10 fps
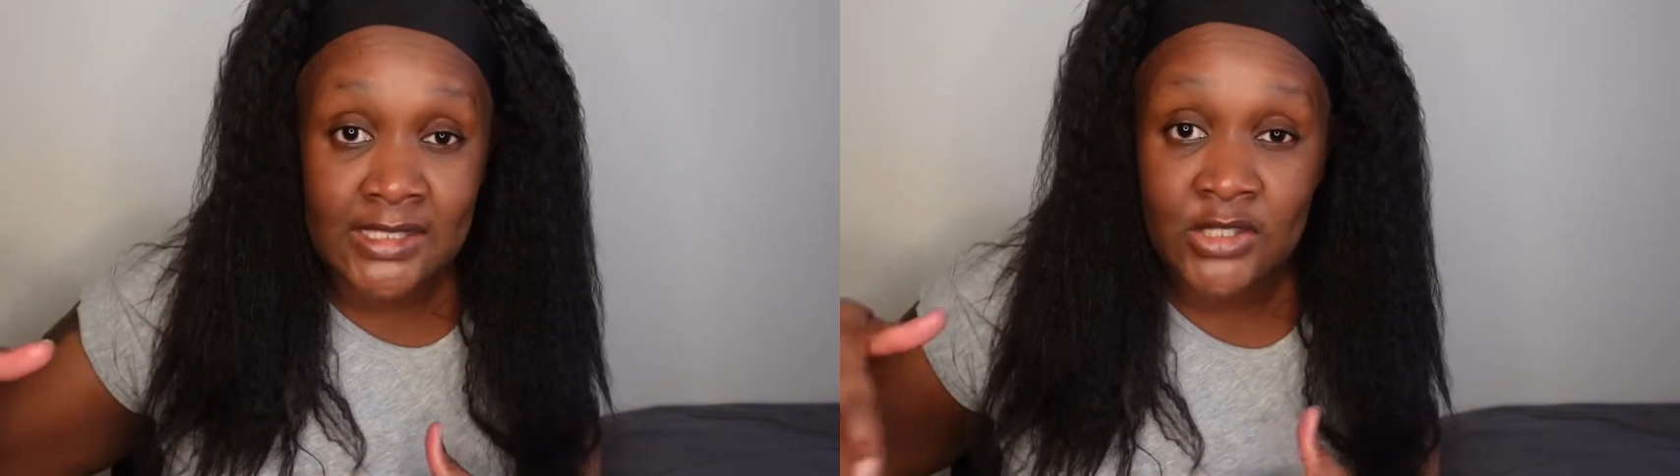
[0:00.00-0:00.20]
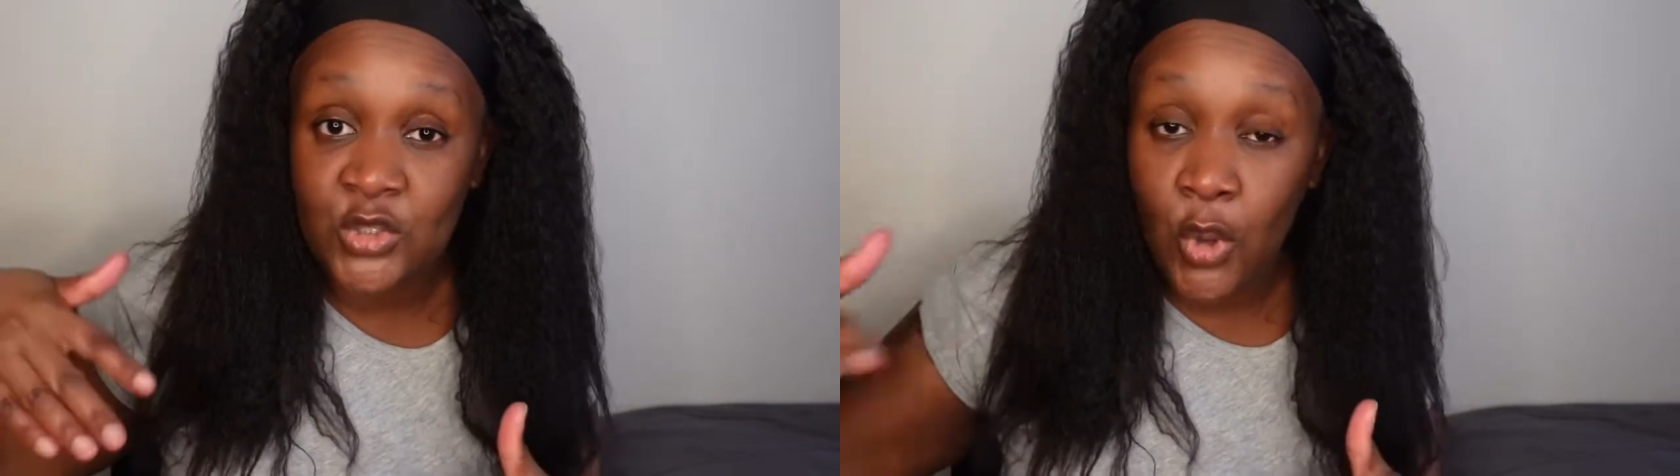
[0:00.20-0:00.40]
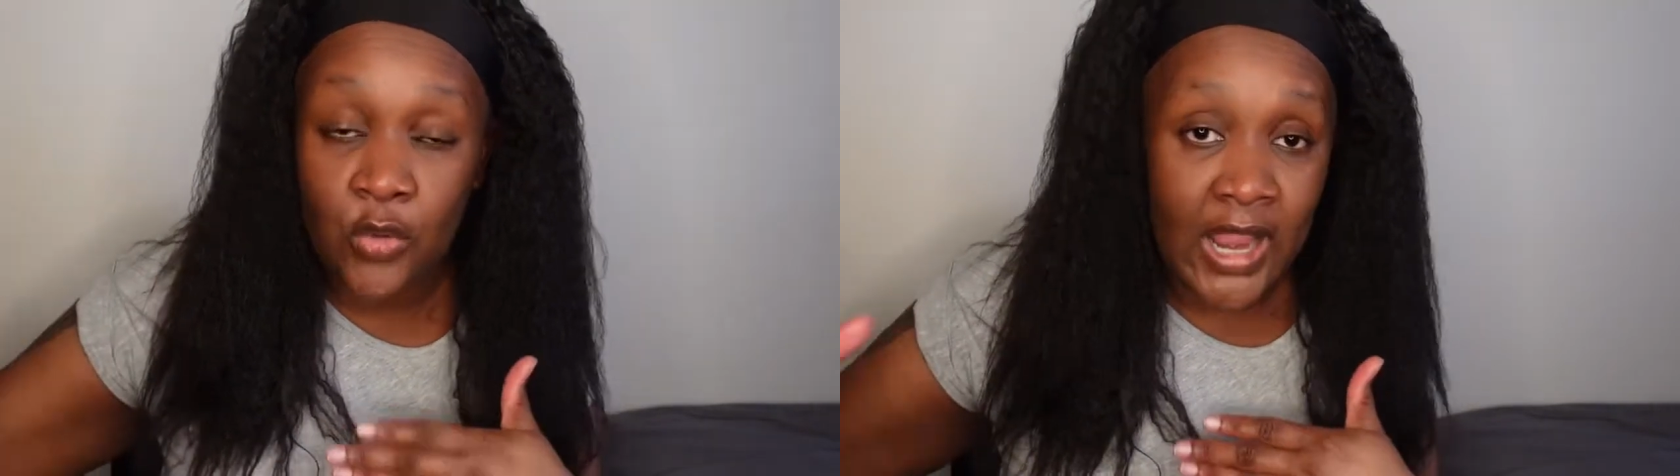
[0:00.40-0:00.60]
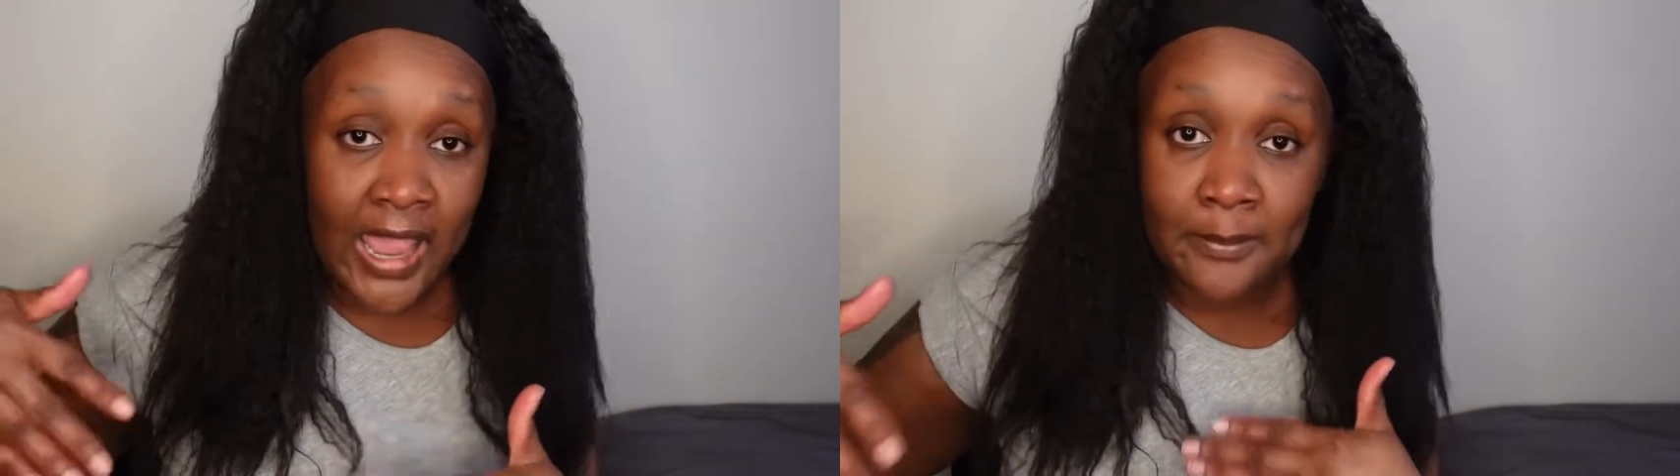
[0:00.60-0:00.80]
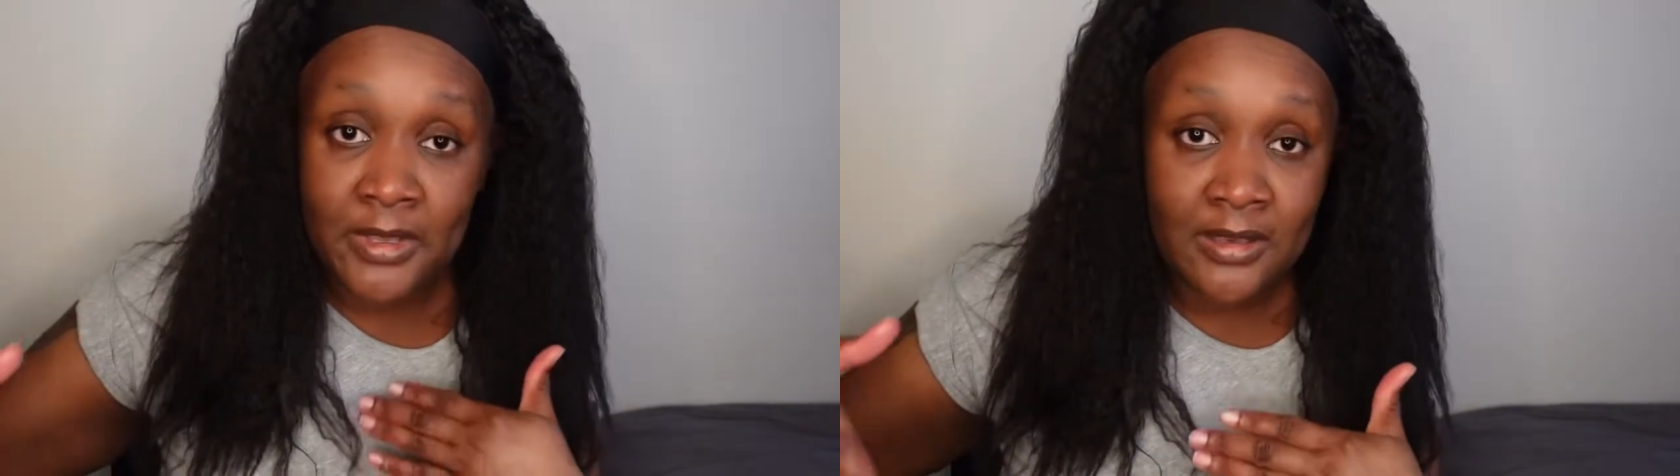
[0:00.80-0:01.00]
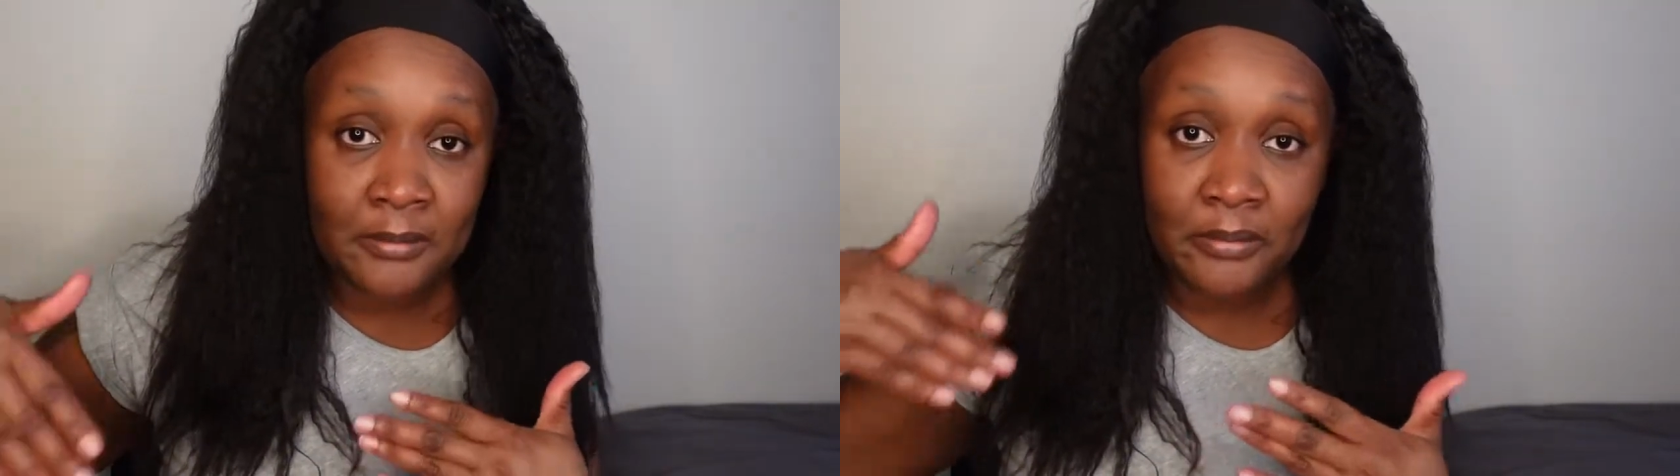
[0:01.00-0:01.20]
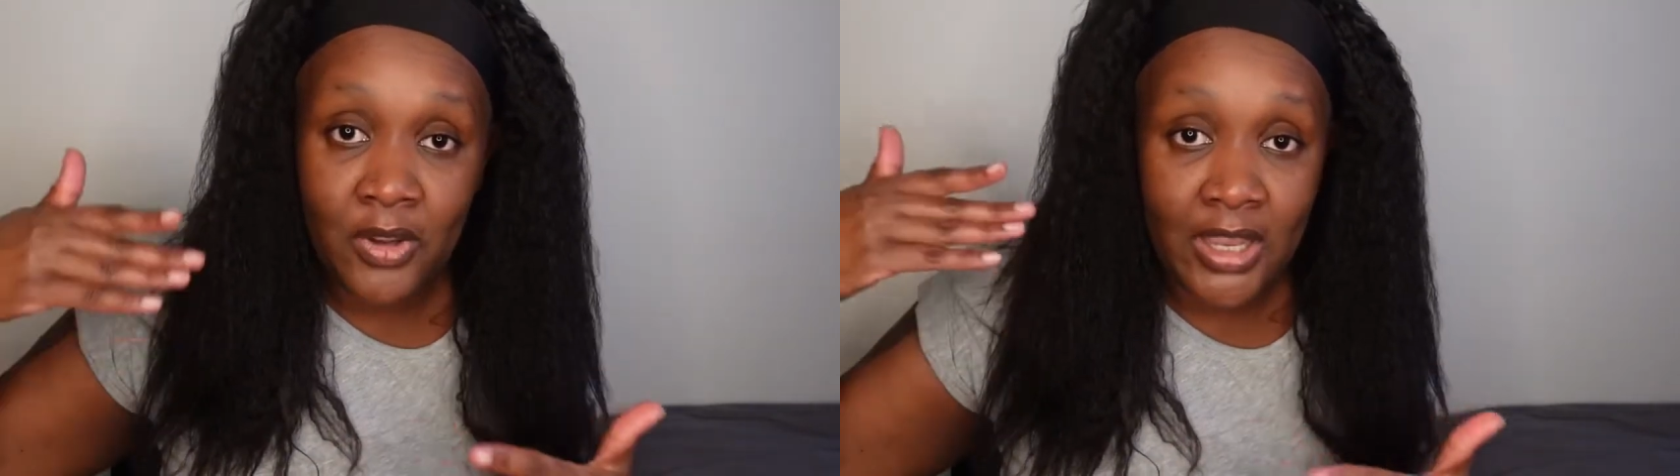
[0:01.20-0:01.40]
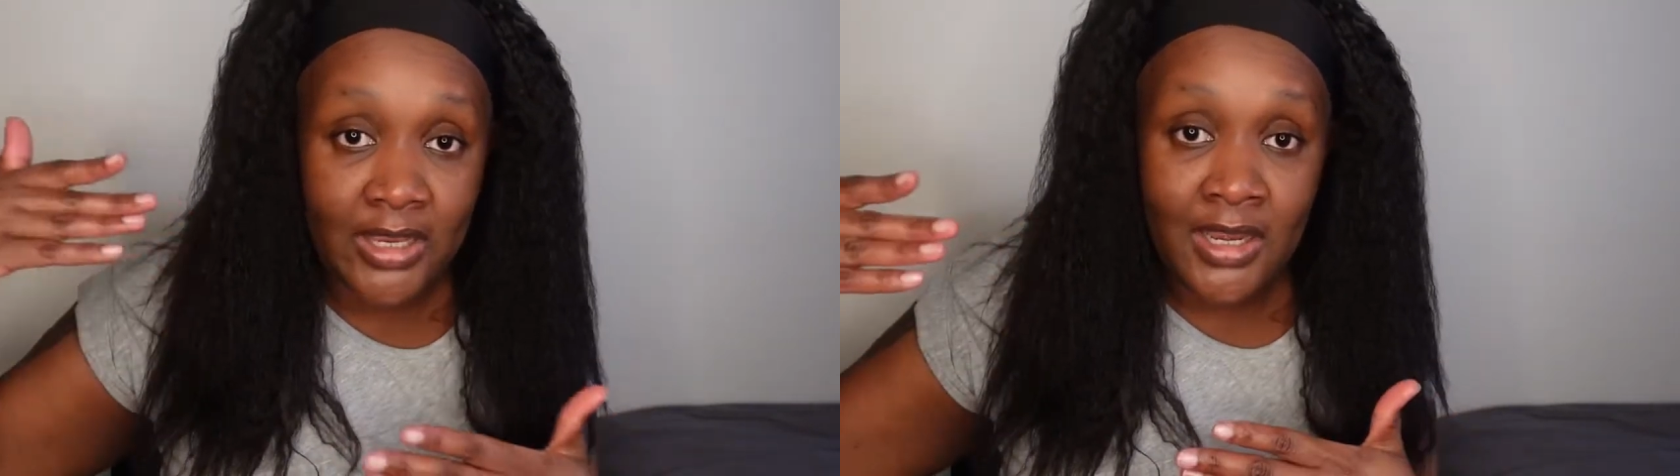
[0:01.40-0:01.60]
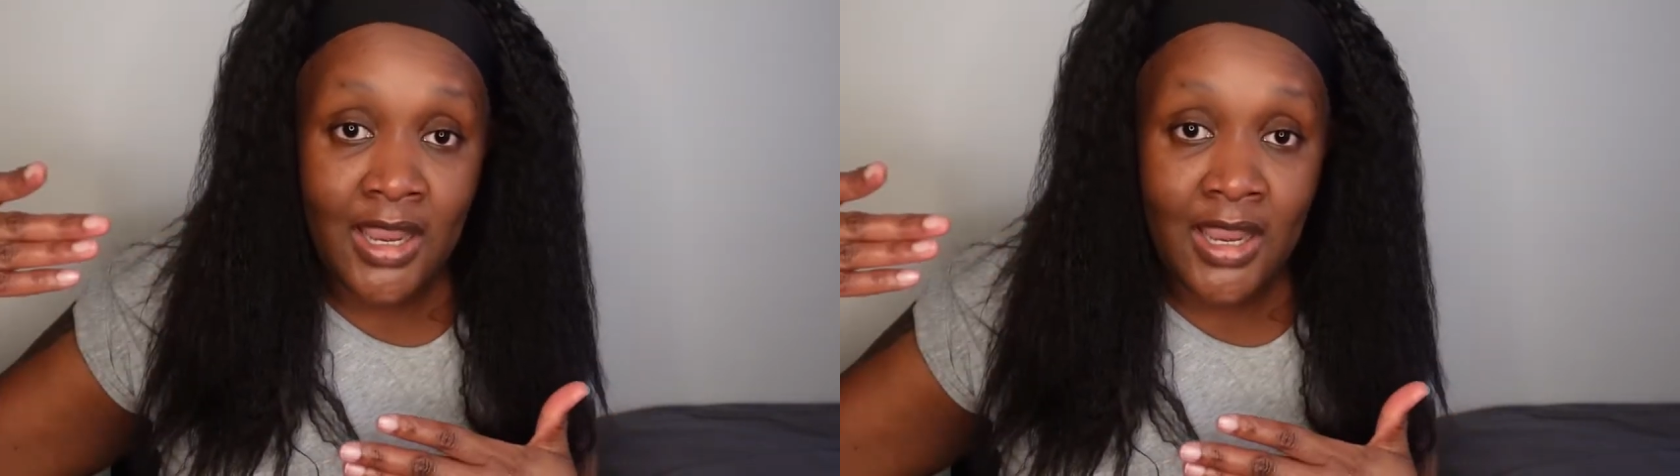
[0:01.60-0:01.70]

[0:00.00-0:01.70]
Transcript: don't happen, but